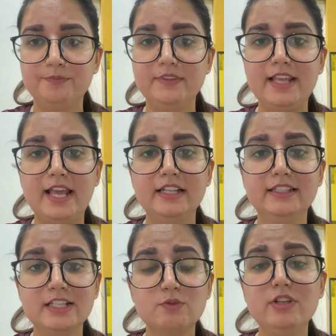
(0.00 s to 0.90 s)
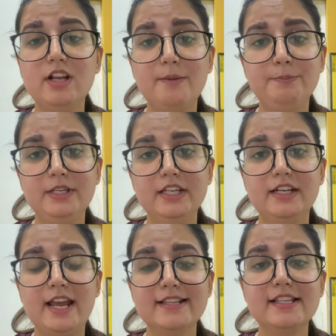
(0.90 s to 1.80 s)
then this will appear
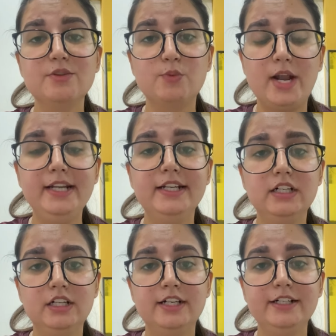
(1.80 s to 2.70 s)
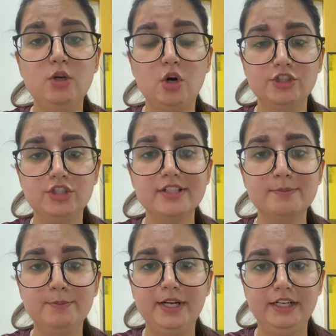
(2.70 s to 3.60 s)
as a red colored cautious
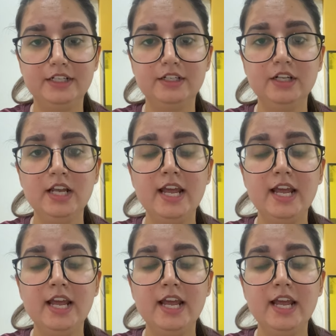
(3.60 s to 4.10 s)
button